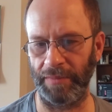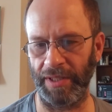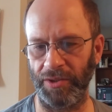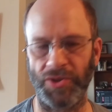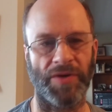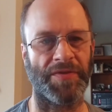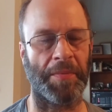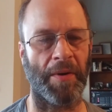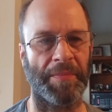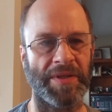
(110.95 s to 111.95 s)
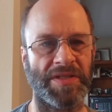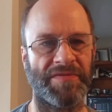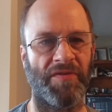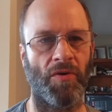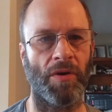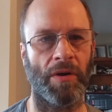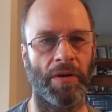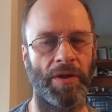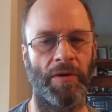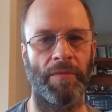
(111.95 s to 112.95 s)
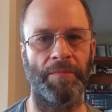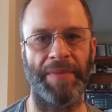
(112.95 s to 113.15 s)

but it'll serve the purpose for you know